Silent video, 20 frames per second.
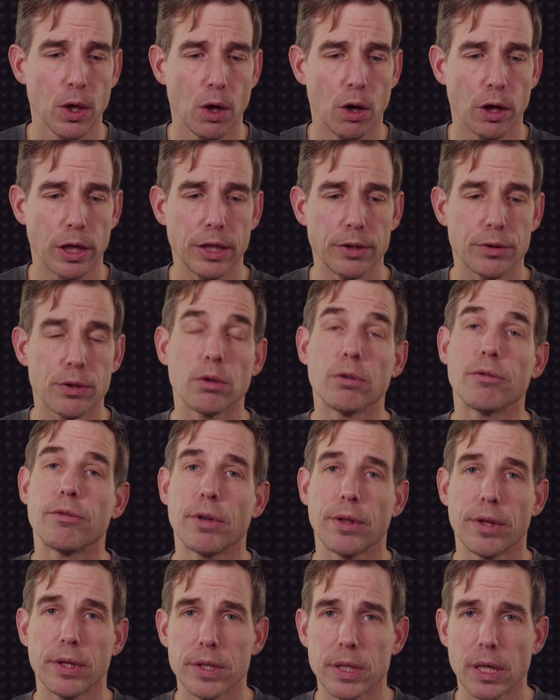Okay, so for
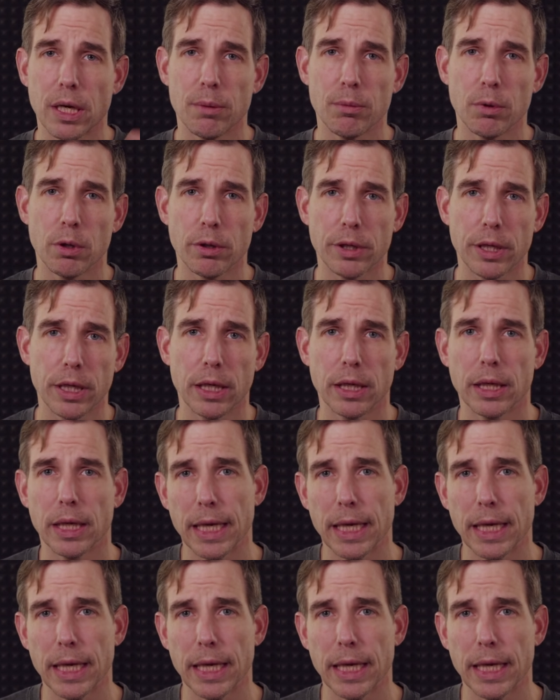this I'm logging